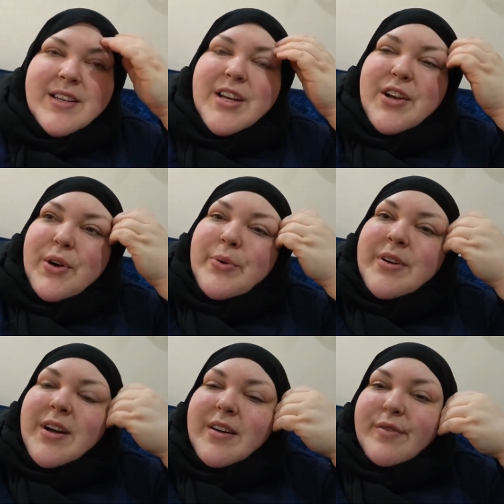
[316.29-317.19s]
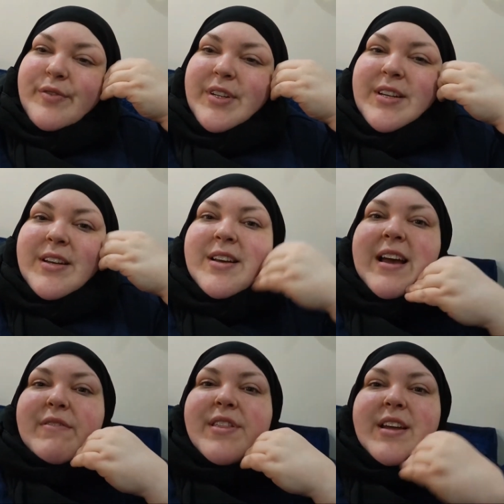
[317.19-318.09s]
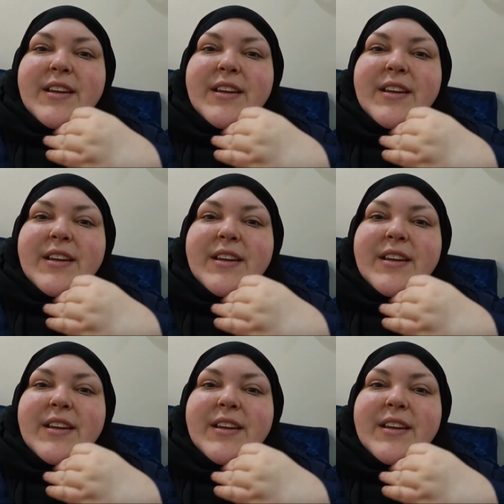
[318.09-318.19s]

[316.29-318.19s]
you know, of everything.